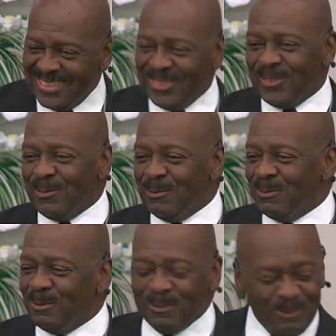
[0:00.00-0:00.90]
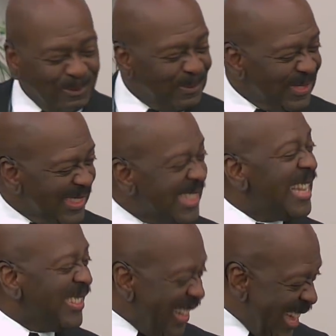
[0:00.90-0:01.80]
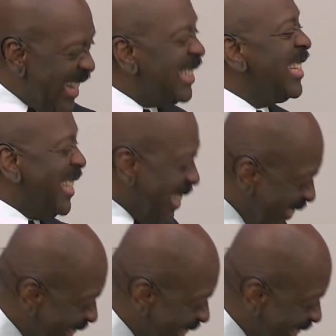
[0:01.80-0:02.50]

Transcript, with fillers: It's a Latina thing. Yes, a Latin, it is that